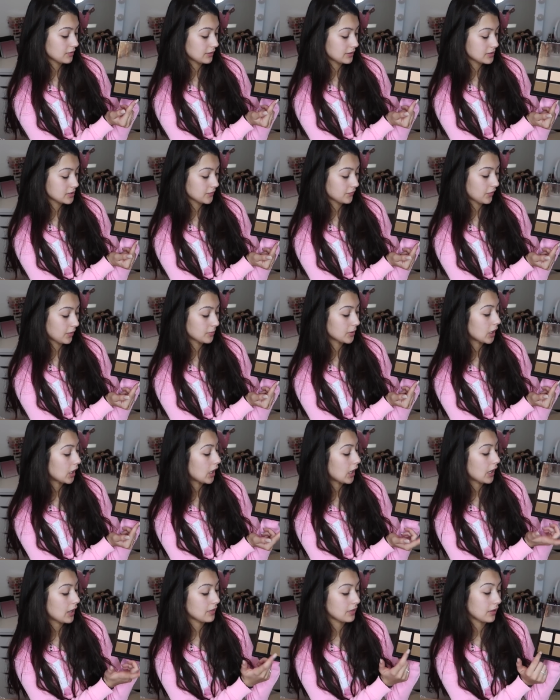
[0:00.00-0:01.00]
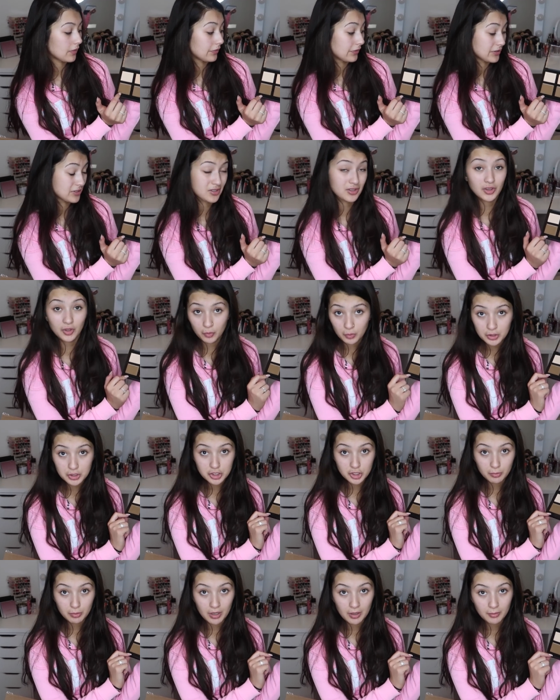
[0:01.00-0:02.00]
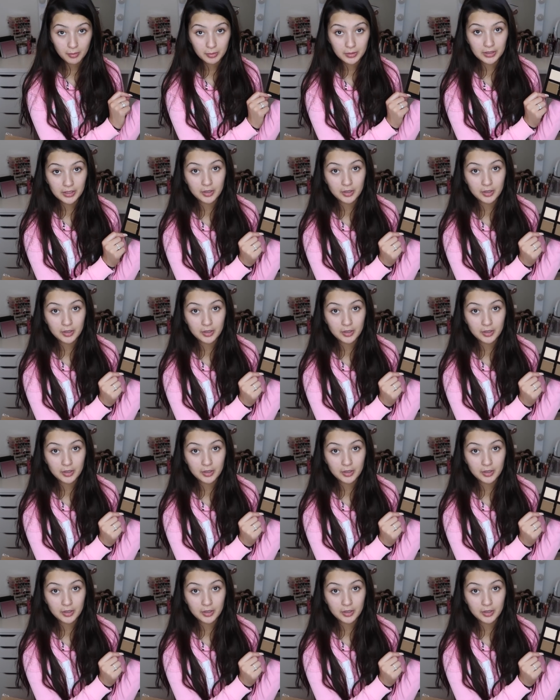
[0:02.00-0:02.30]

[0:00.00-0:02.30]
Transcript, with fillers: this if I'm not, and then this in the winter probably.